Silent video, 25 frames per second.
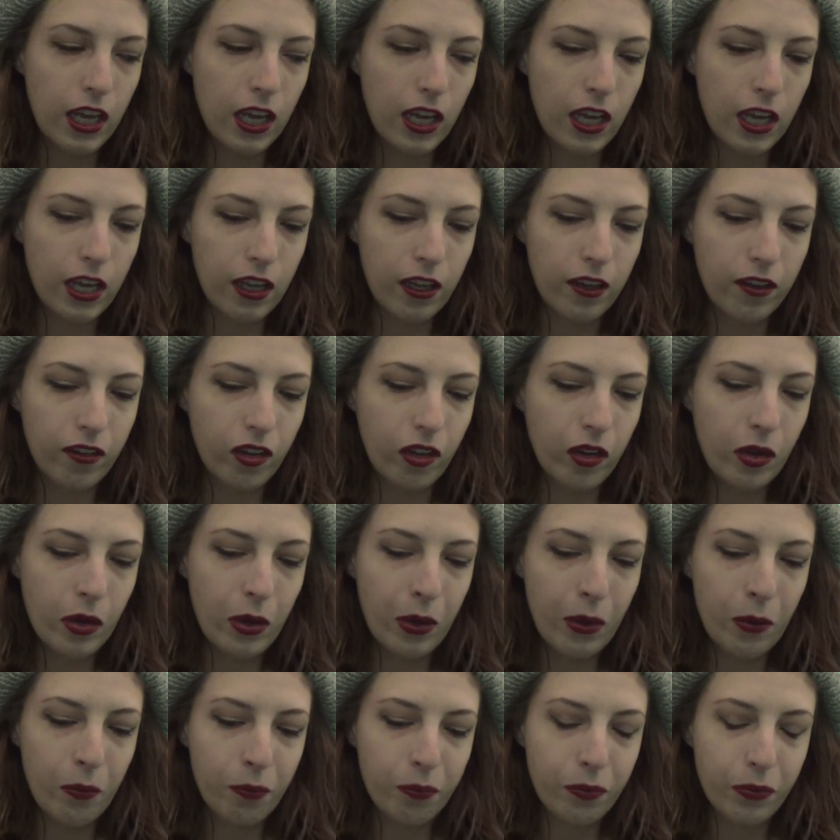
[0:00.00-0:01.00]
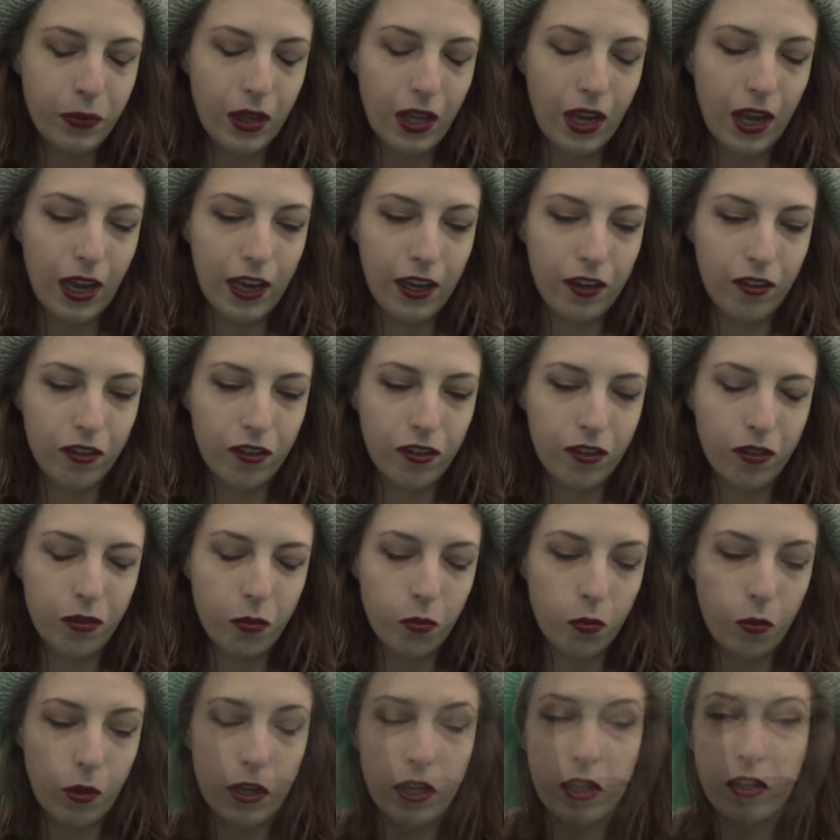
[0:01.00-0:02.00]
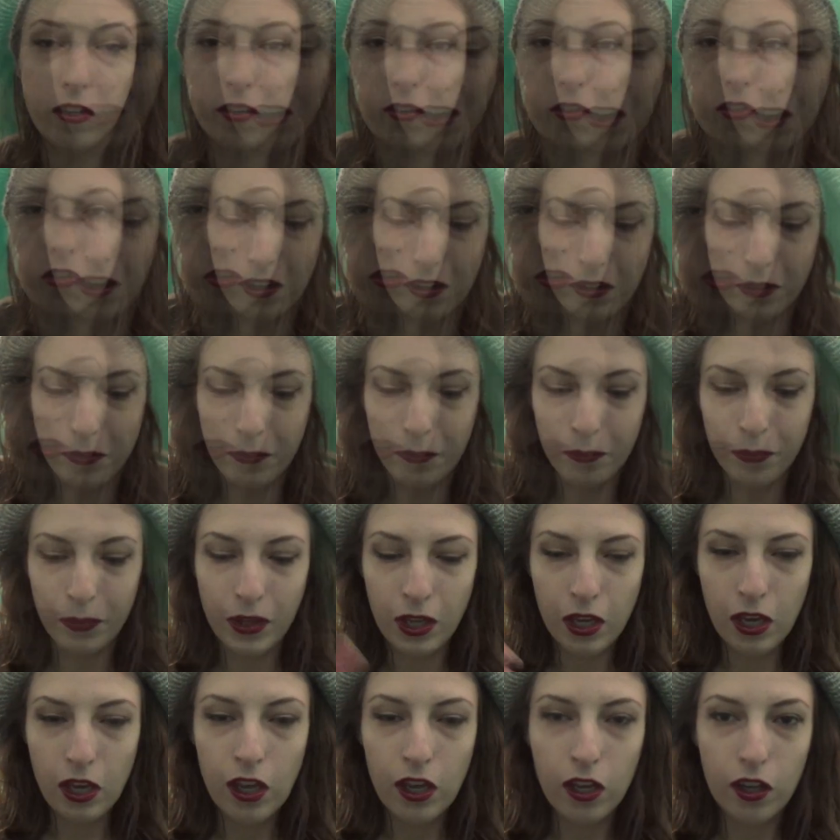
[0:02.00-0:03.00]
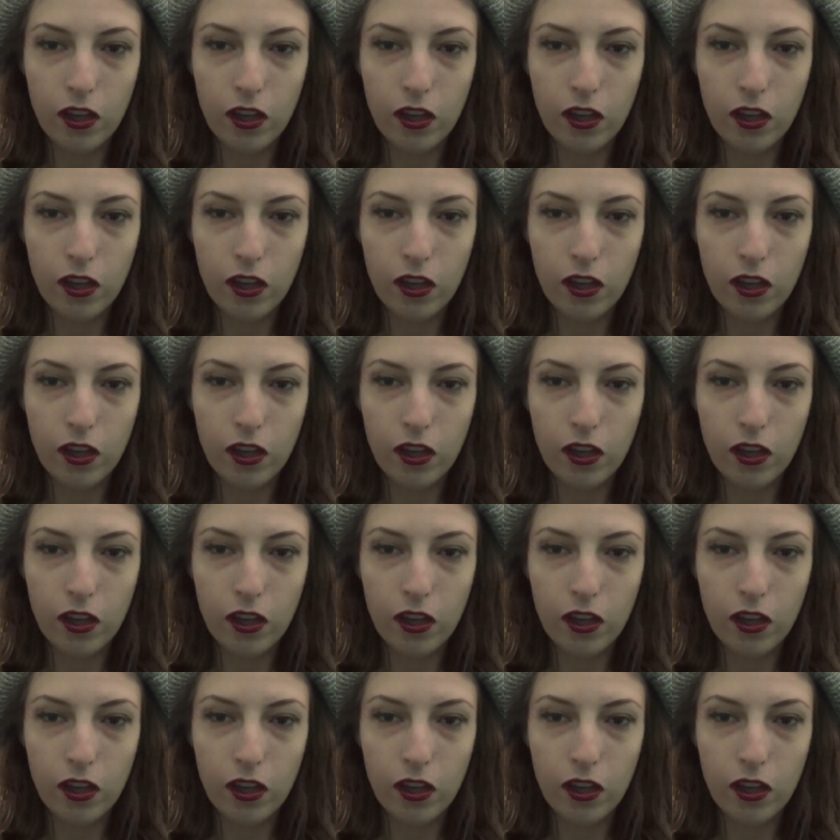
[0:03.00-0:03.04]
and I just wanted to show you guys.